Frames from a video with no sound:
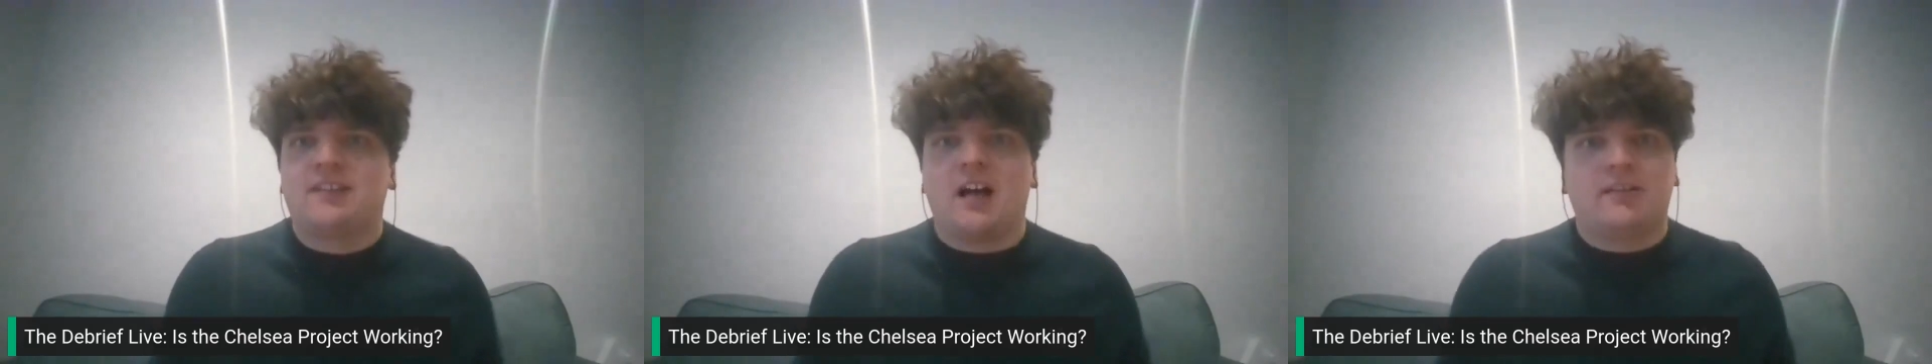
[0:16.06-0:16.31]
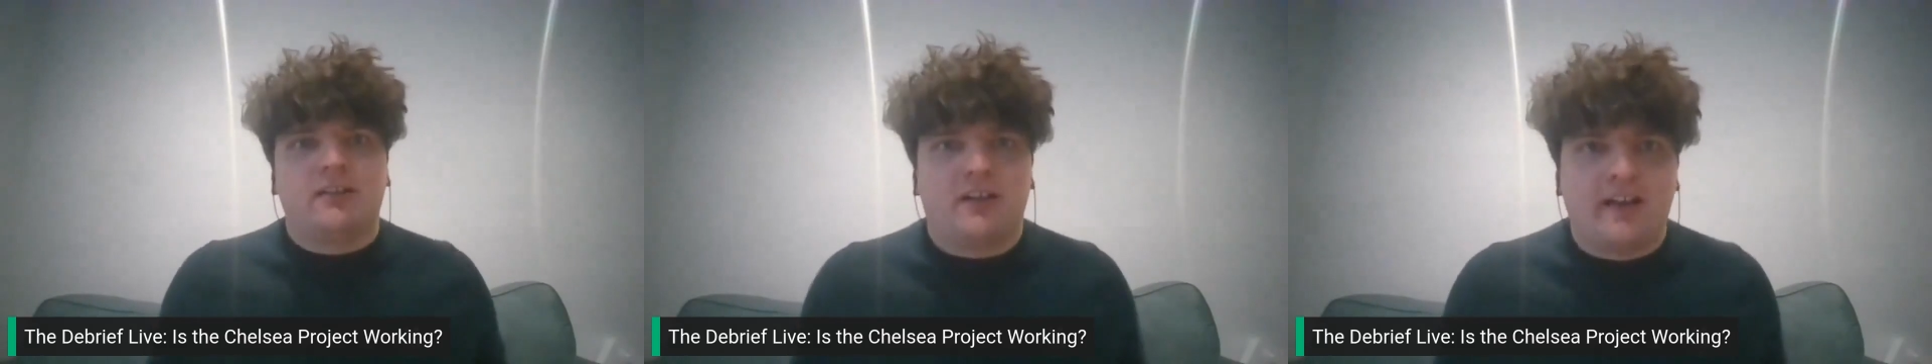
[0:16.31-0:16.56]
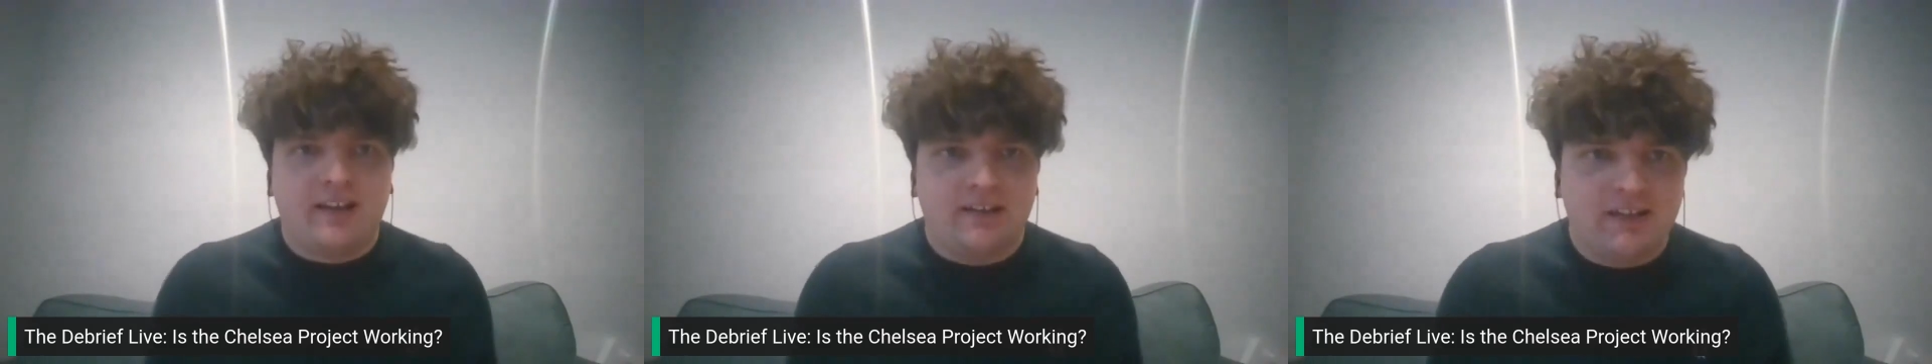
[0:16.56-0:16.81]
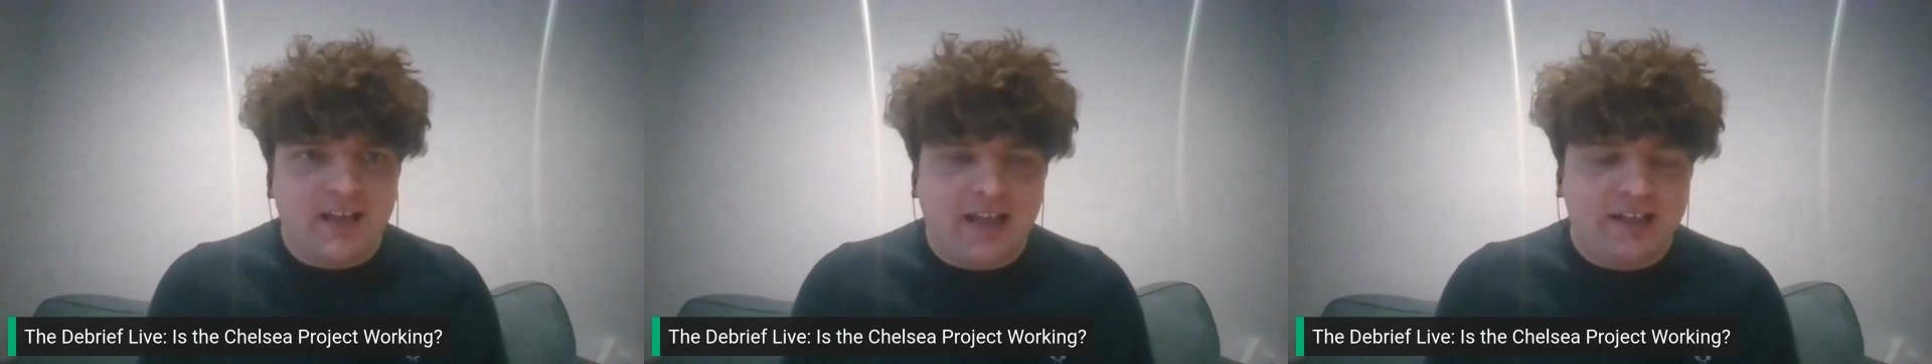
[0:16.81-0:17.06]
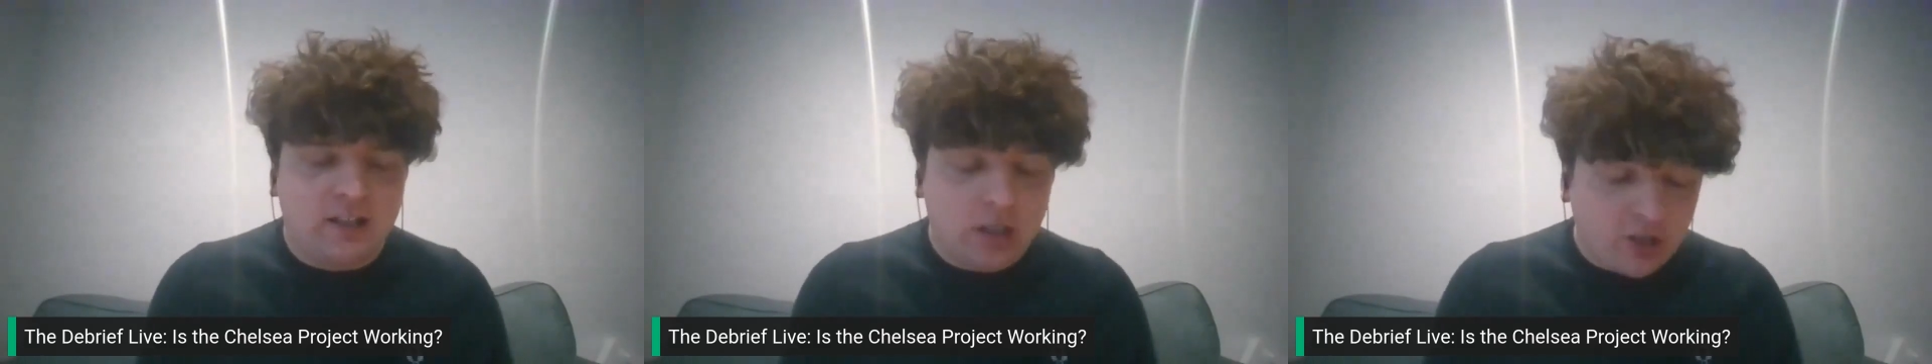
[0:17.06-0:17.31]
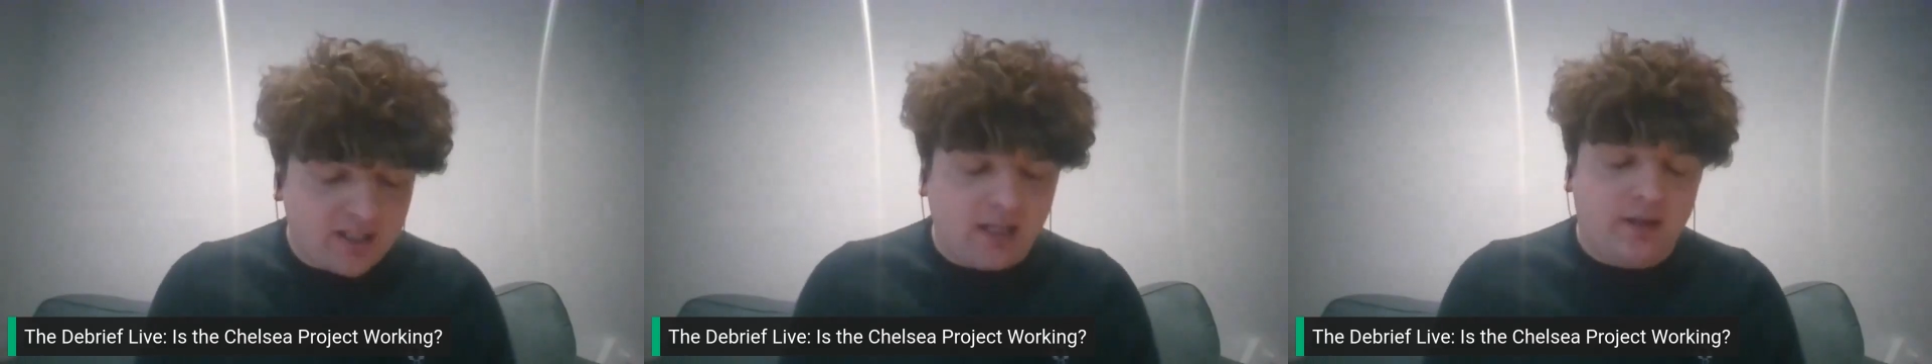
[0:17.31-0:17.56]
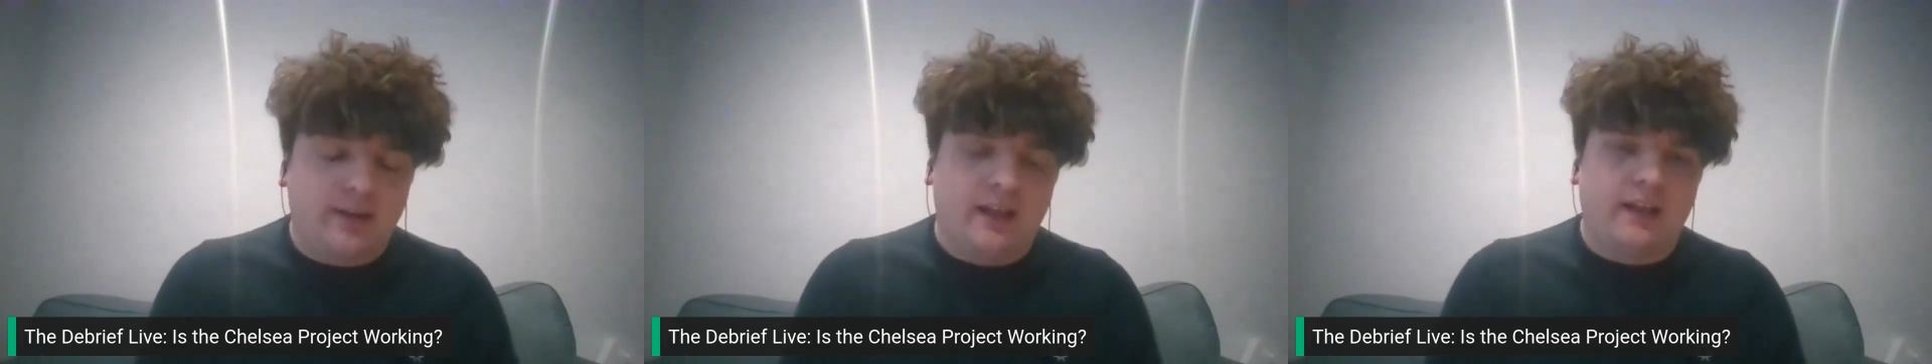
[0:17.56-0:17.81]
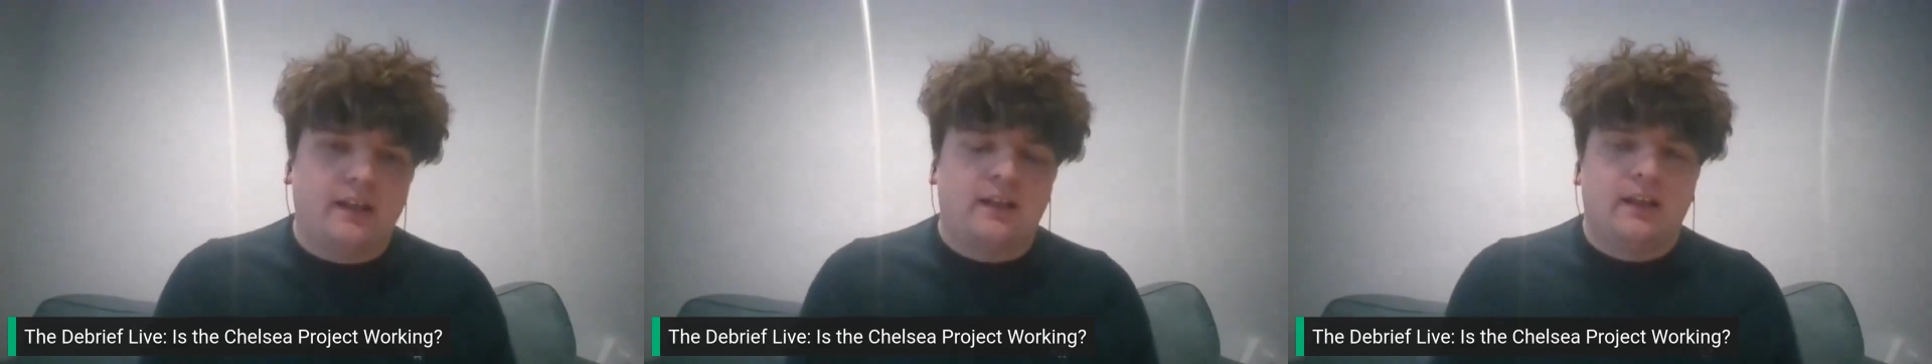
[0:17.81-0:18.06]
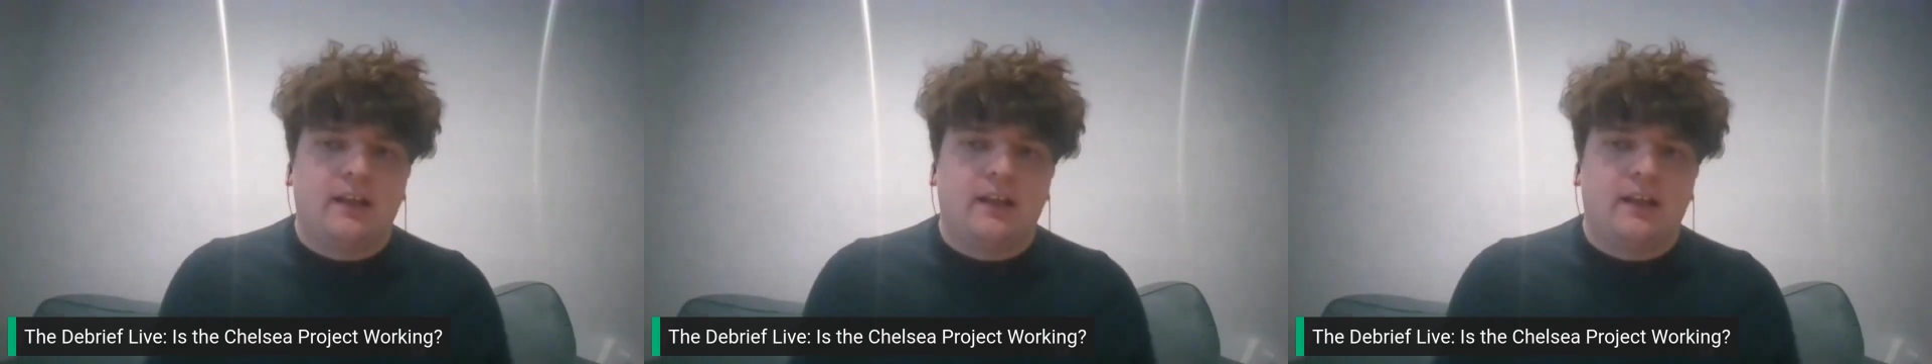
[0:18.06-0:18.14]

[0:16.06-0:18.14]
start to look a lot healthier